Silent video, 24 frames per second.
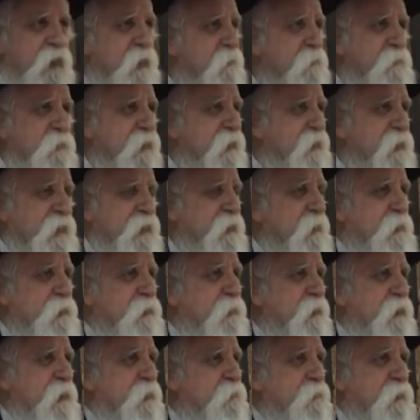But you don't
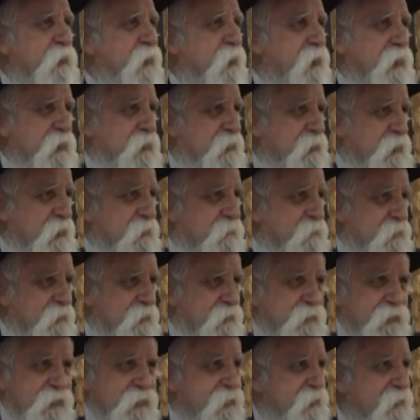need what I can give
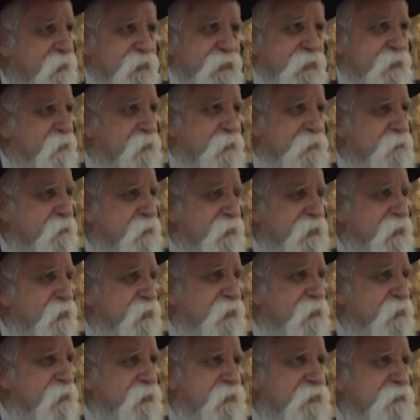you. You don't need
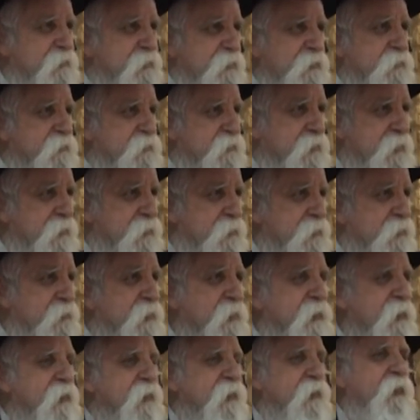it, it's not for you,
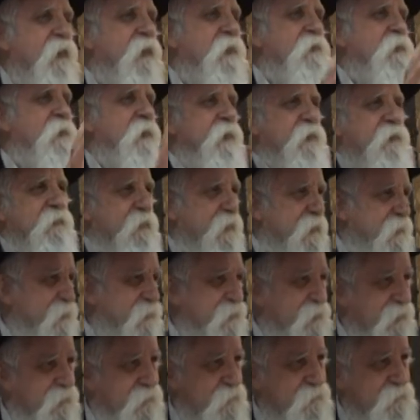and that's why you fell
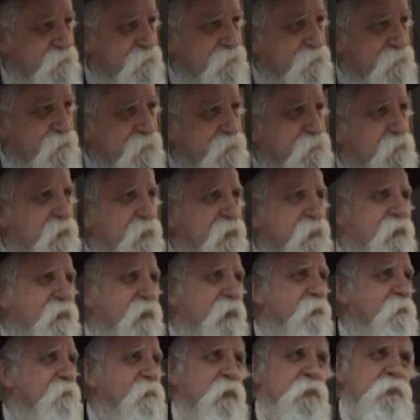asleep. You fell
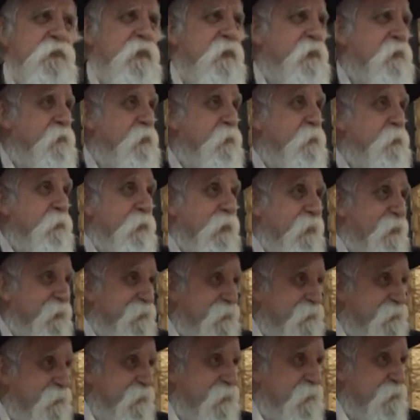asleep not because you wanted
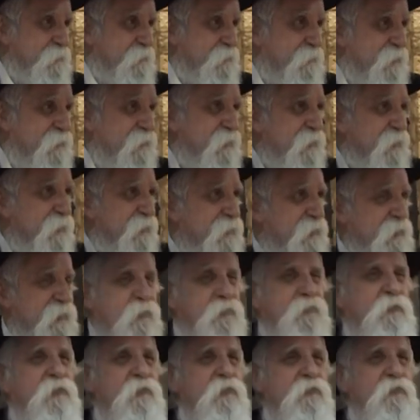to sleep.
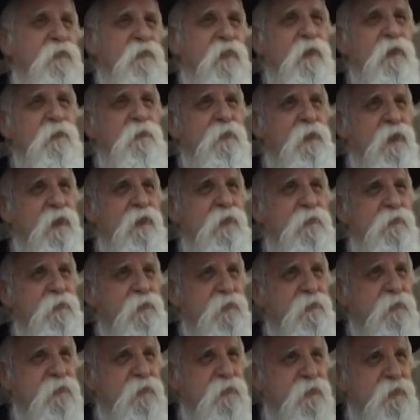You couldn't figure why you
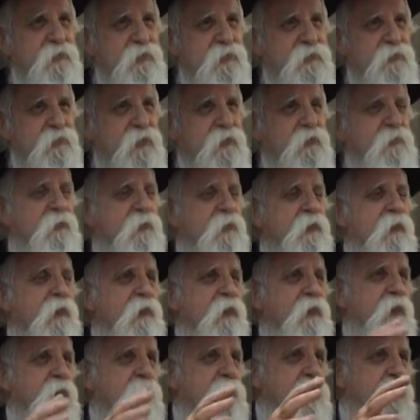were falling asleep.
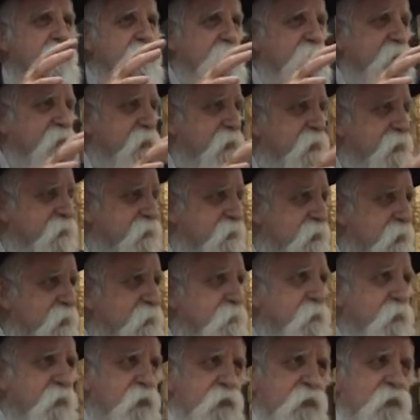Oh, but you fell
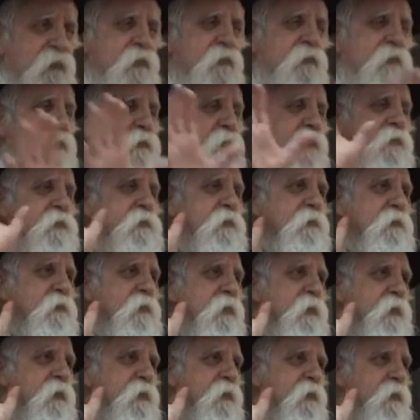asleep, well, it's not your
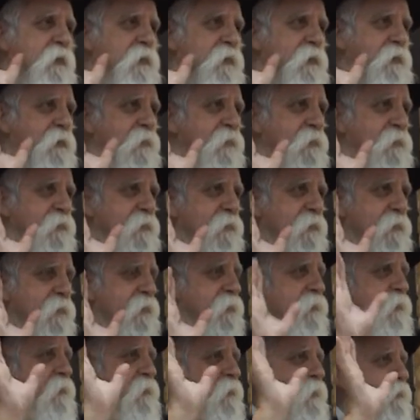inyan.
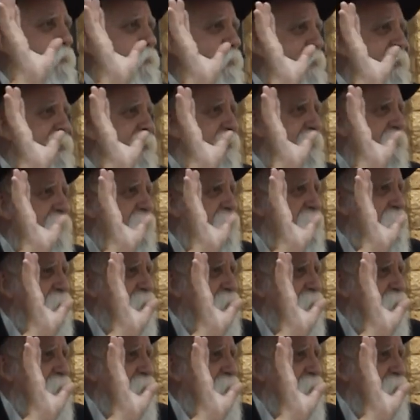What was the inyan?